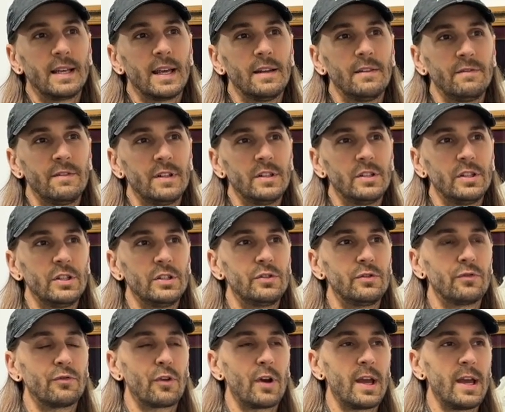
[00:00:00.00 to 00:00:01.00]
and vintage
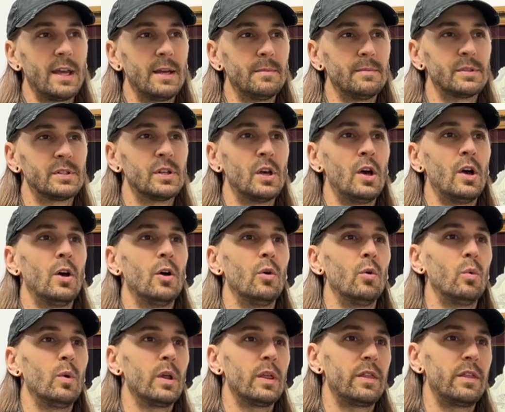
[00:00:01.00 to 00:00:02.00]
frames
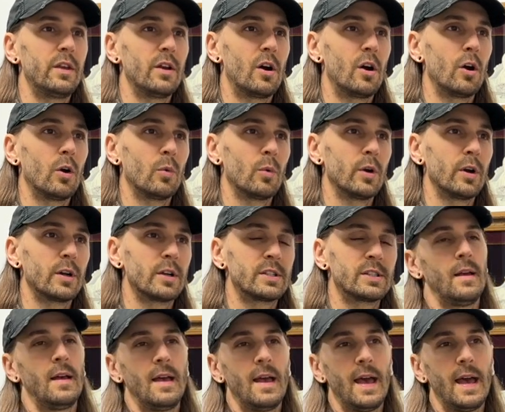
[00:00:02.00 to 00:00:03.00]
with the artworks,